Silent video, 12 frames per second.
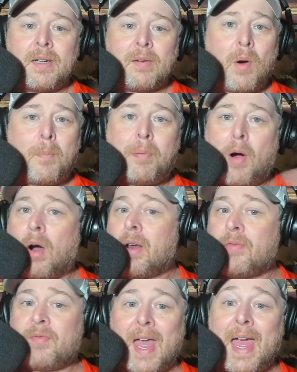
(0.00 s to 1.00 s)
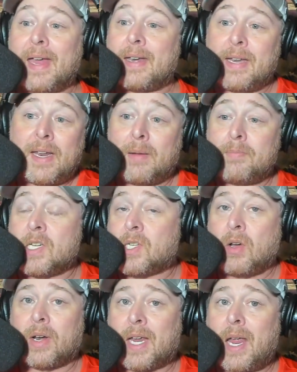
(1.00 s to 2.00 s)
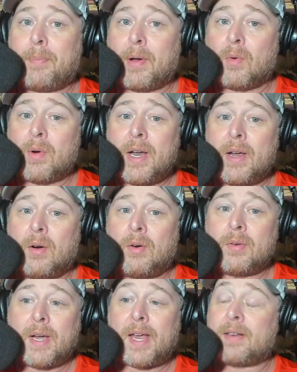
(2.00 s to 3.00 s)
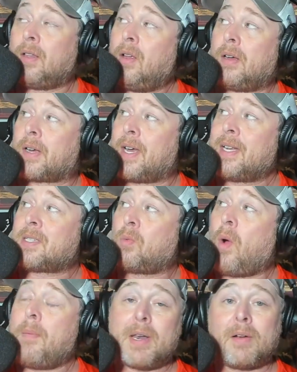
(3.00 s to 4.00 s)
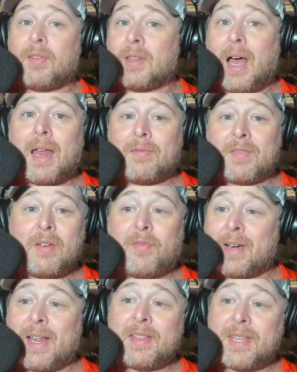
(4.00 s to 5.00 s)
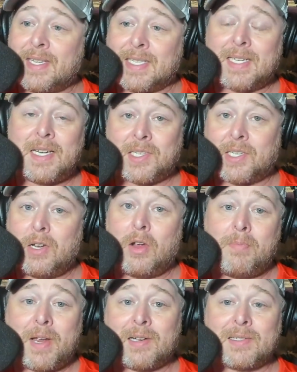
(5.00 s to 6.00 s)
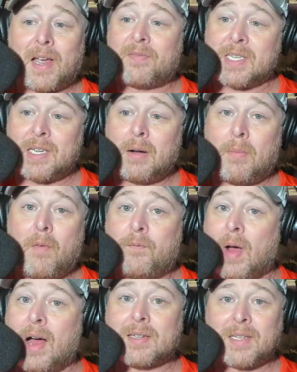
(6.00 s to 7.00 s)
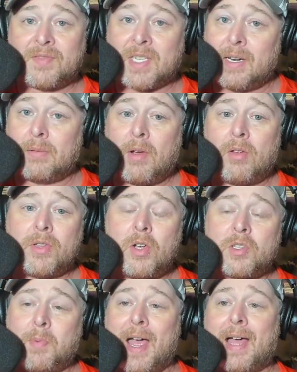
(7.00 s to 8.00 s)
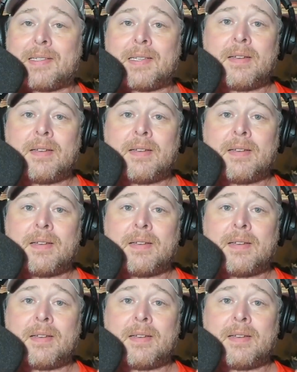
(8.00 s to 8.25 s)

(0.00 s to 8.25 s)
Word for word: Well, part of that, and I'm just going to keep it real, and look, it's women of a lot of different ethnicities too, because I've seen them on Fox, I've seen them on Newsmax,